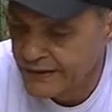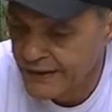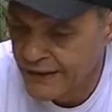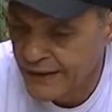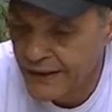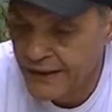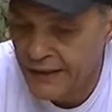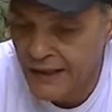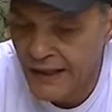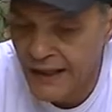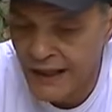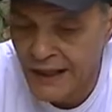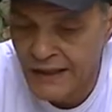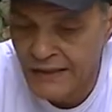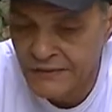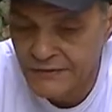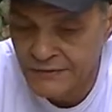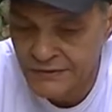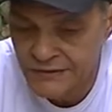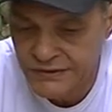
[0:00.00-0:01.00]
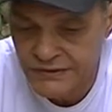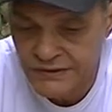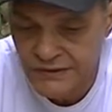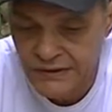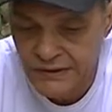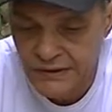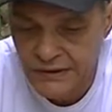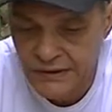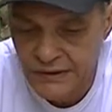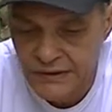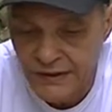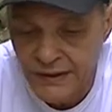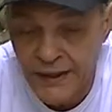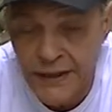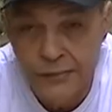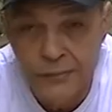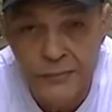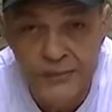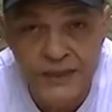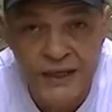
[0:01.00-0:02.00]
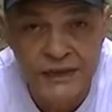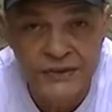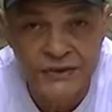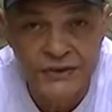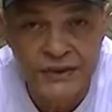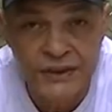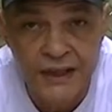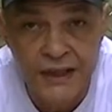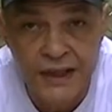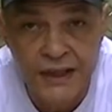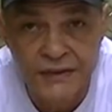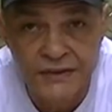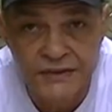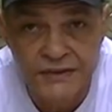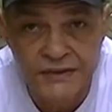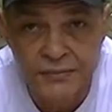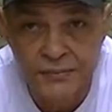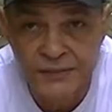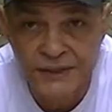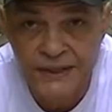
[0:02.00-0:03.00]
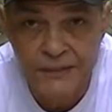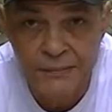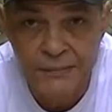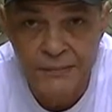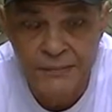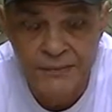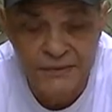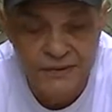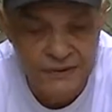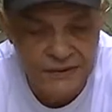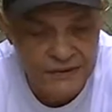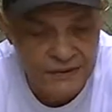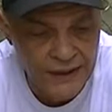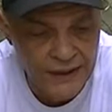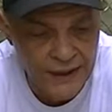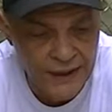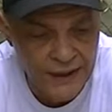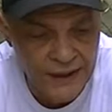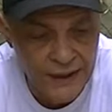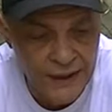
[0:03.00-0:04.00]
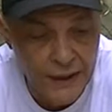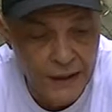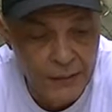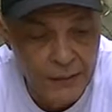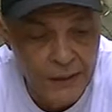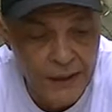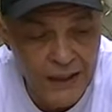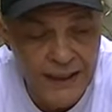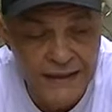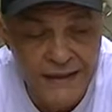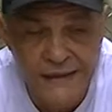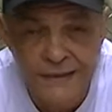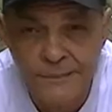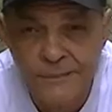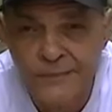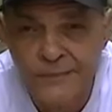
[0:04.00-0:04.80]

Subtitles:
air gun, air pressure gun, spring and carbine.